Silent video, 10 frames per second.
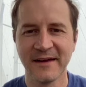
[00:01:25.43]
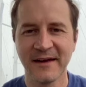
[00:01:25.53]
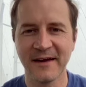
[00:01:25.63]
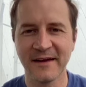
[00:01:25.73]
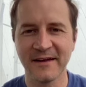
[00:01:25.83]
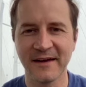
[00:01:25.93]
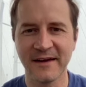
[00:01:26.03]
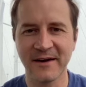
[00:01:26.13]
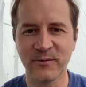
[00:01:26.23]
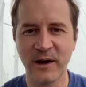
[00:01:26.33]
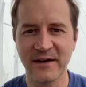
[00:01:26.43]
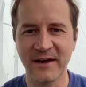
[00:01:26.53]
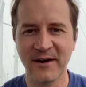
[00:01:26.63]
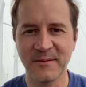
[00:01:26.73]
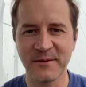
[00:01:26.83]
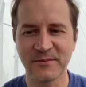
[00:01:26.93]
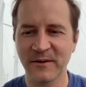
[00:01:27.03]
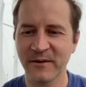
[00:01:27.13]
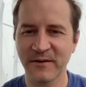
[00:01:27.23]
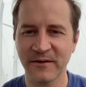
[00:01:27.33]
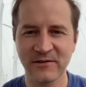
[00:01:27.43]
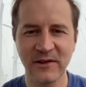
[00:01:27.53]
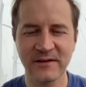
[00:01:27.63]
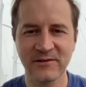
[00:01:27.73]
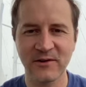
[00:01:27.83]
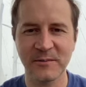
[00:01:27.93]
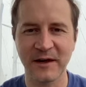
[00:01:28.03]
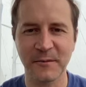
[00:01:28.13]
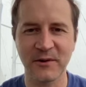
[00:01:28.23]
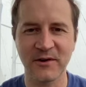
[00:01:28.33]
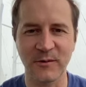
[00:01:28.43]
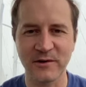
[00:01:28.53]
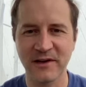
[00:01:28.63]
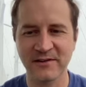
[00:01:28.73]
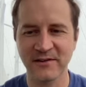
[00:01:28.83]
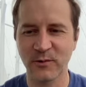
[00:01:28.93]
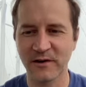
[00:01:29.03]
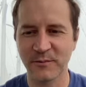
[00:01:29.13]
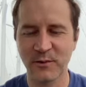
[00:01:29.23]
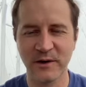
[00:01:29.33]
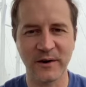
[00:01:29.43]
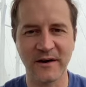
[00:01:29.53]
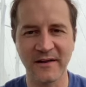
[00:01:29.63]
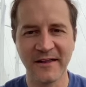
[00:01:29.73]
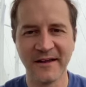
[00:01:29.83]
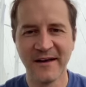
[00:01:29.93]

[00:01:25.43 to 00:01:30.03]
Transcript: And uh, right now, I'm just solely just using my computer, which actually has worked pretty well.